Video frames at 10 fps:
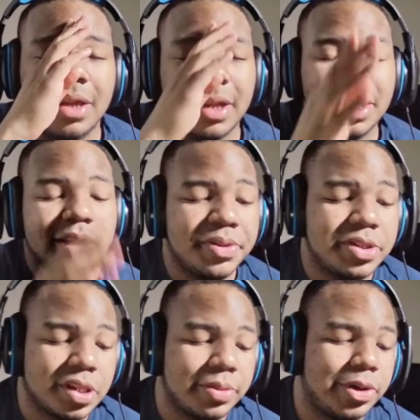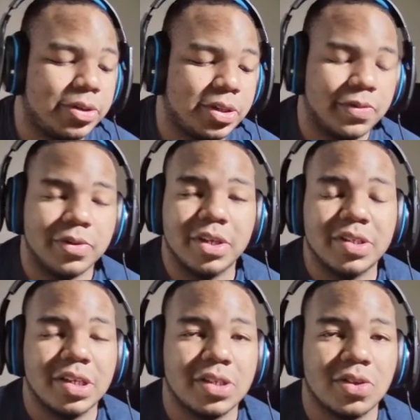E D P set him own stuff, he
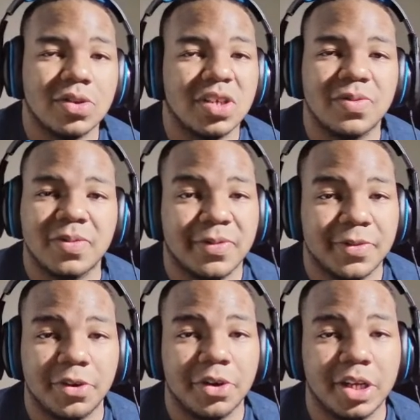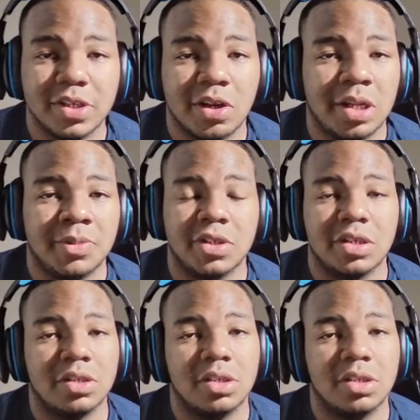set his own stuff up for failure, that's all I'm gonna say.